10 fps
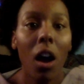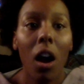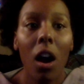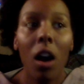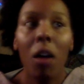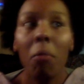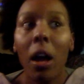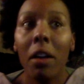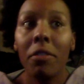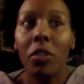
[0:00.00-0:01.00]

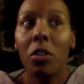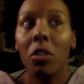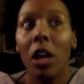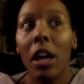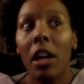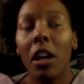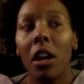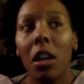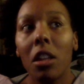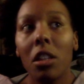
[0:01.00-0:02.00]
I feel like
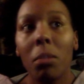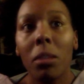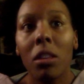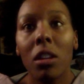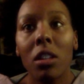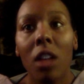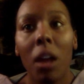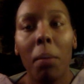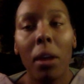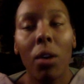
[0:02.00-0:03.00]
some of the things that
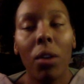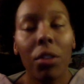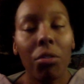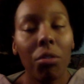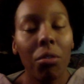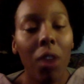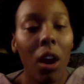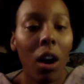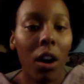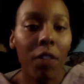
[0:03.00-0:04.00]
I've been going through
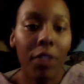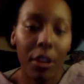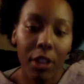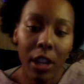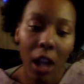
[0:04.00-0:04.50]
are very